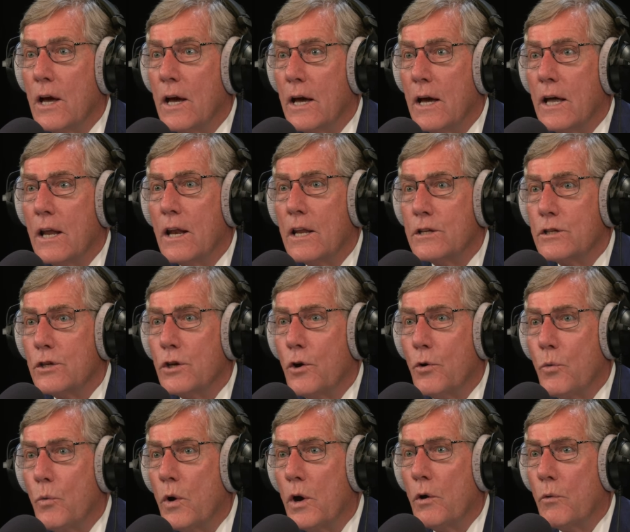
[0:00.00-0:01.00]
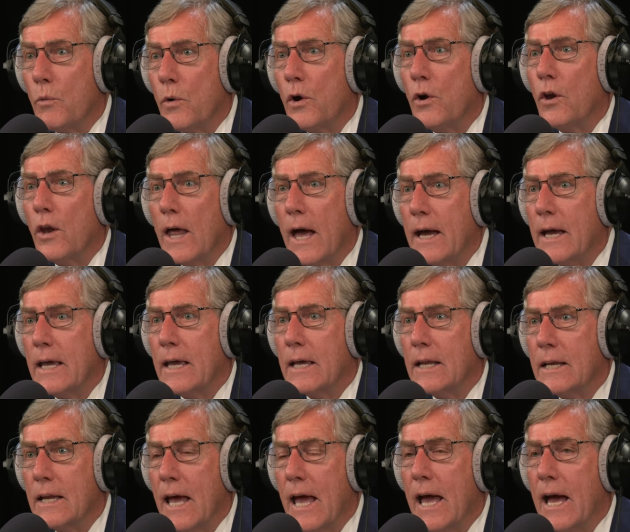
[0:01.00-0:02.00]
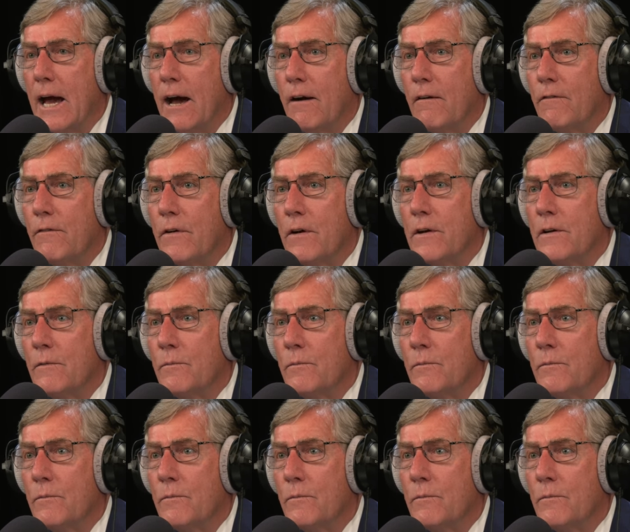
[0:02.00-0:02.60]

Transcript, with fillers: Uh, so we're, we're lucky to have,